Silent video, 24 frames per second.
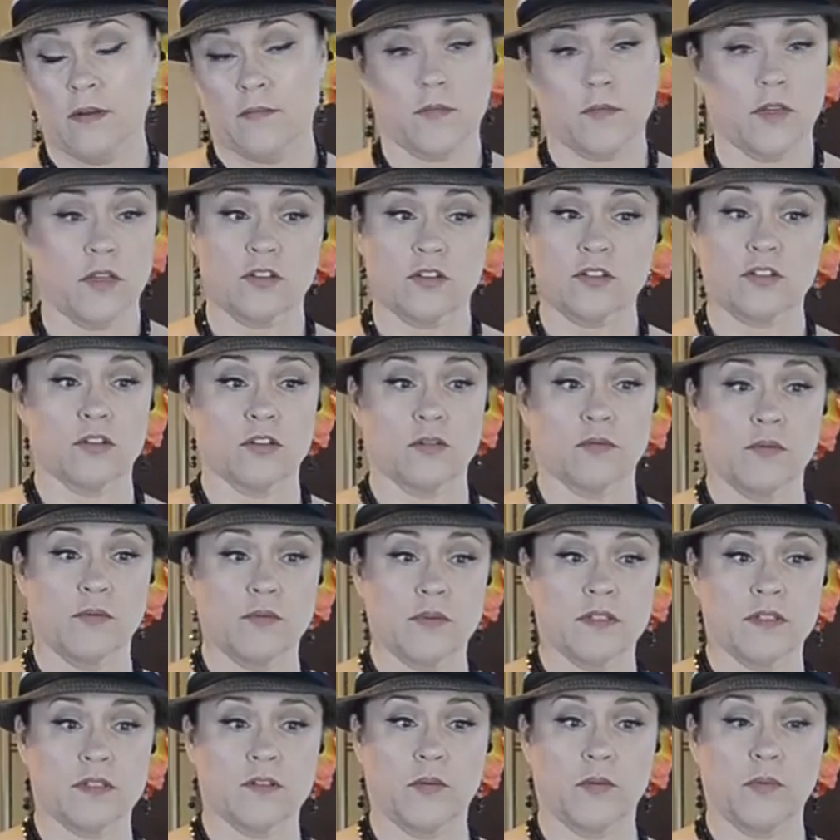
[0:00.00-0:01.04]
I'm not sure what
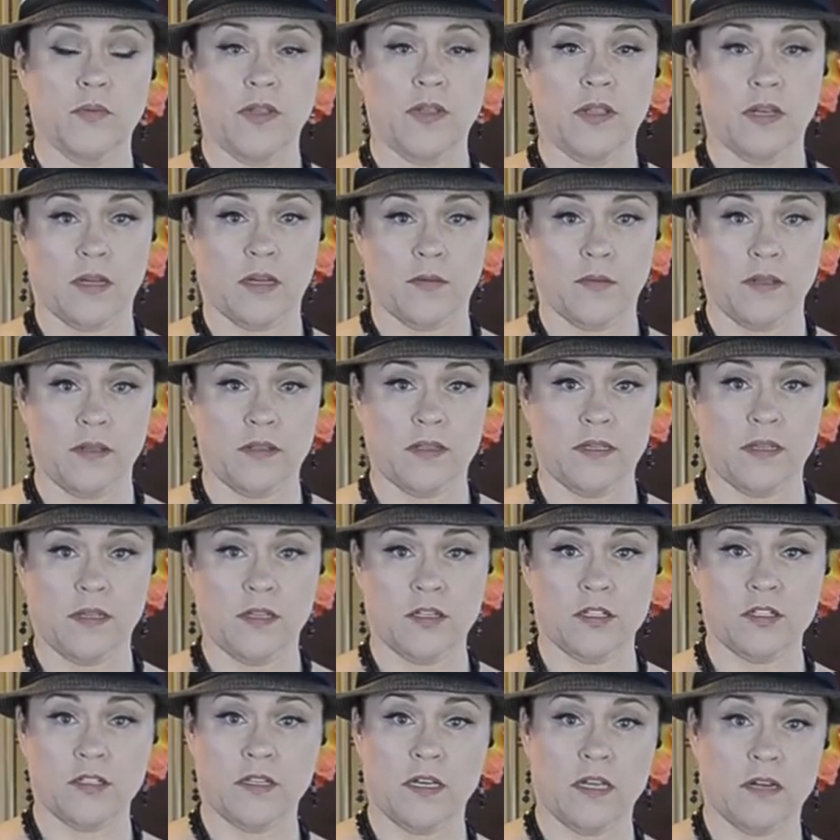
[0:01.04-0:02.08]
was so upsetting about the
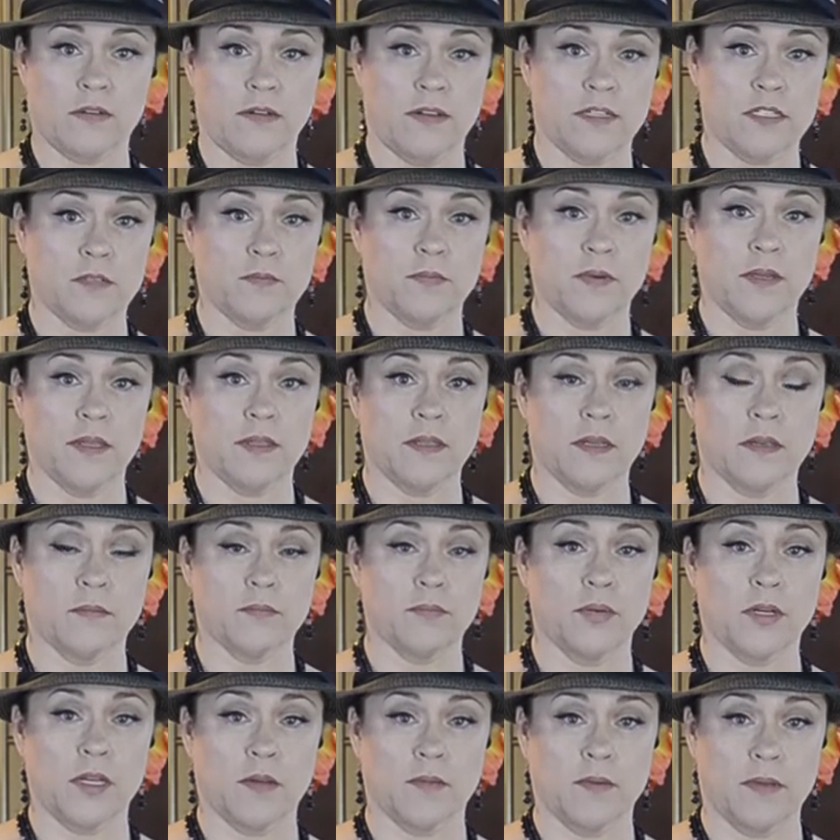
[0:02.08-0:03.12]
enchilada recipe
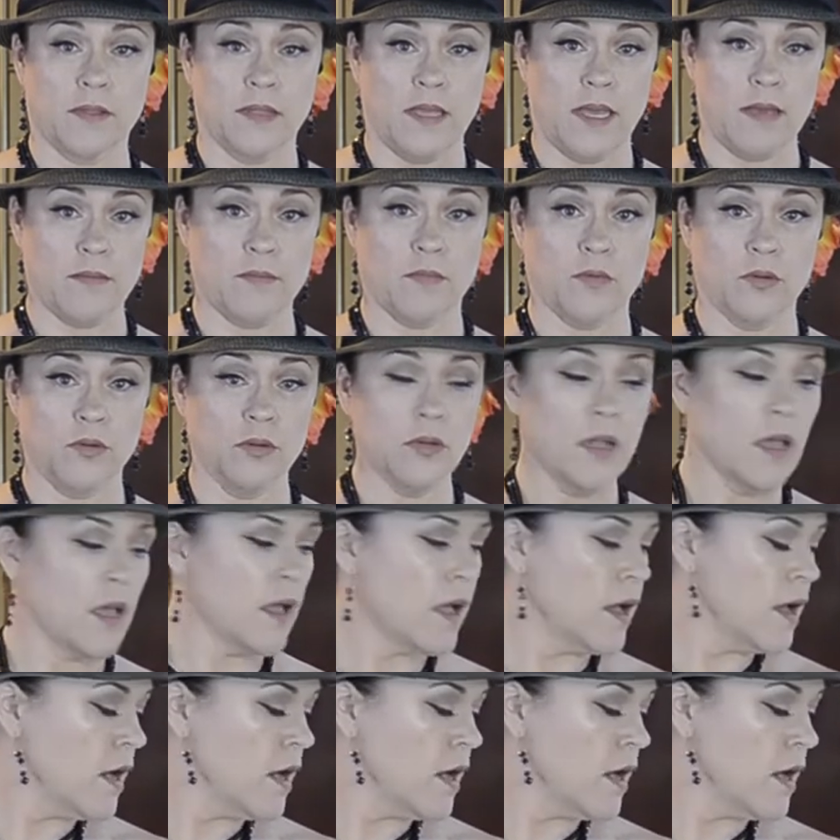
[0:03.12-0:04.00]
that put him in that mood.